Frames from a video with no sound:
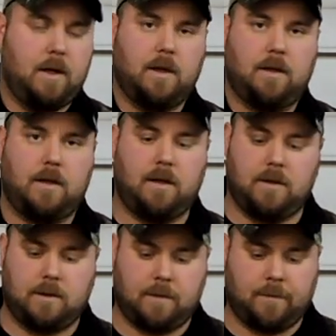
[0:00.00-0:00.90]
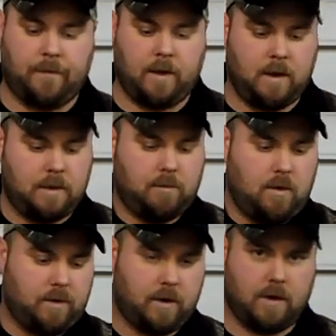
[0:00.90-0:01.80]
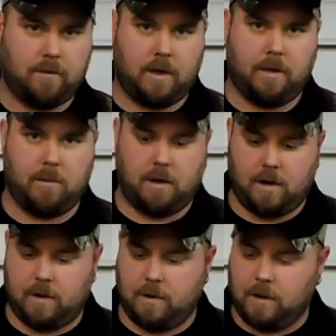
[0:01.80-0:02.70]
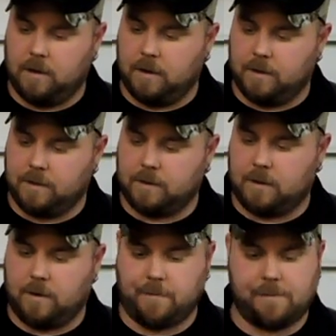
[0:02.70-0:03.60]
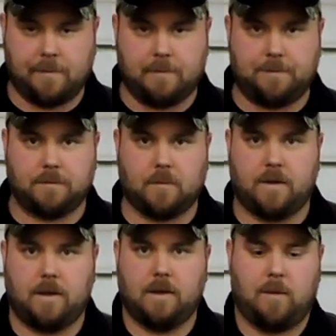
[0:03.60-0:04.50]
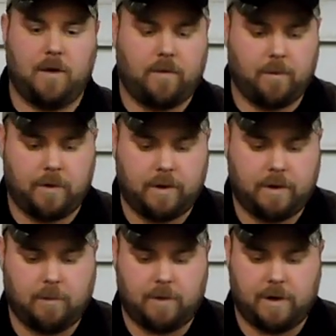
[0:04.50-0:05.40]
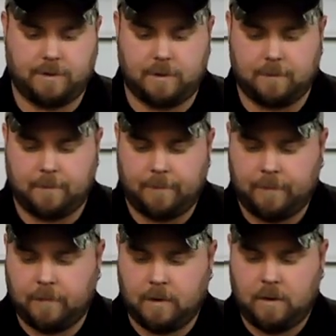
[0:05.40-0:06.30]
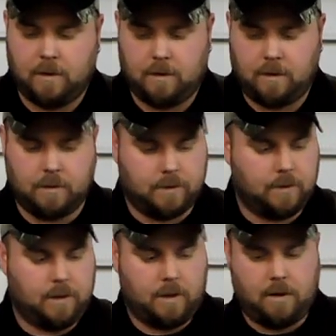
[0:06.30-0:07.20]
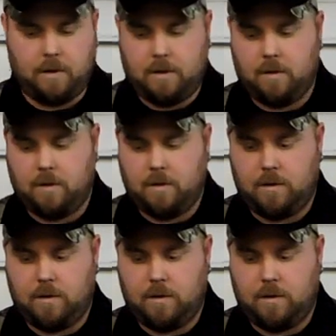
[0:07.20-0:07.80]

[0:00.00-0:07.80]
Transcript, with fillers: L E Ds. It's both curved light bar, so I think that'll make for a pretty good comparison. I'll show you here.